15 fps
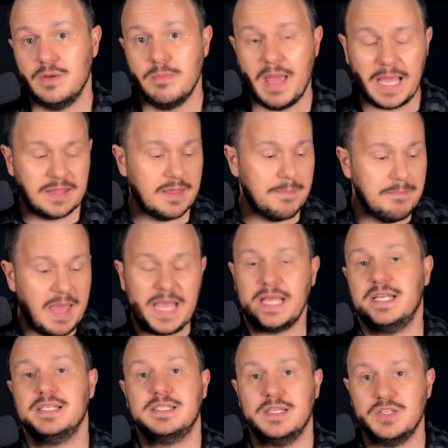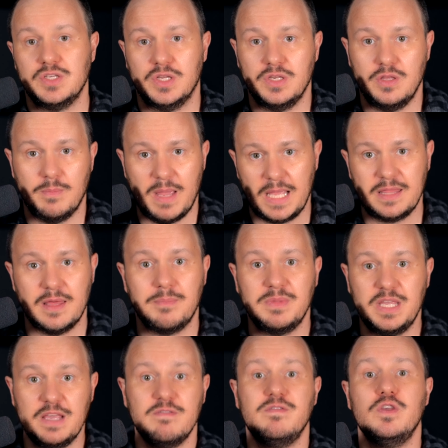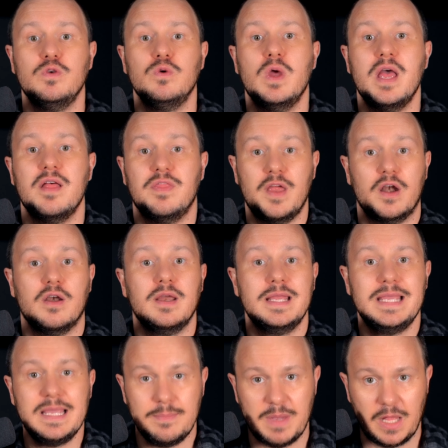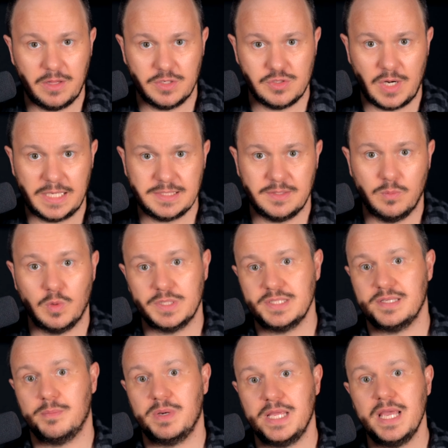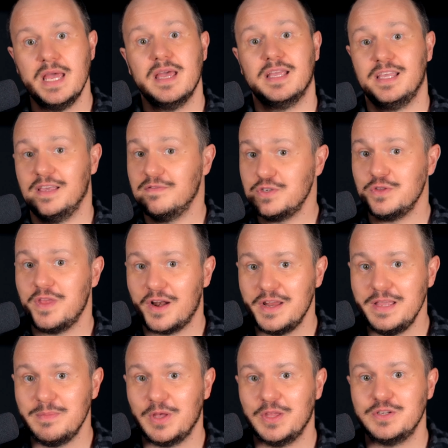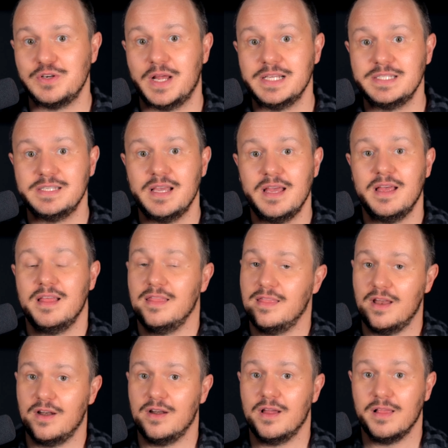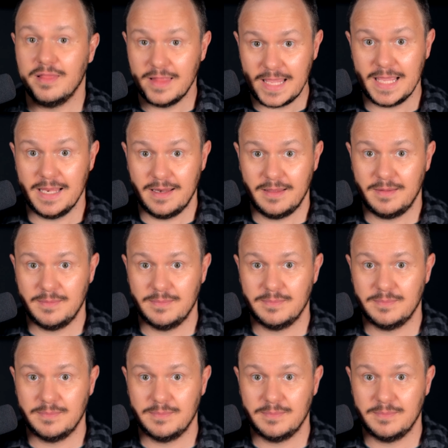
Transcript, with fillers: You make them make a decision. You make them give you their email address. And once somebody gives you their email address, they're a lead.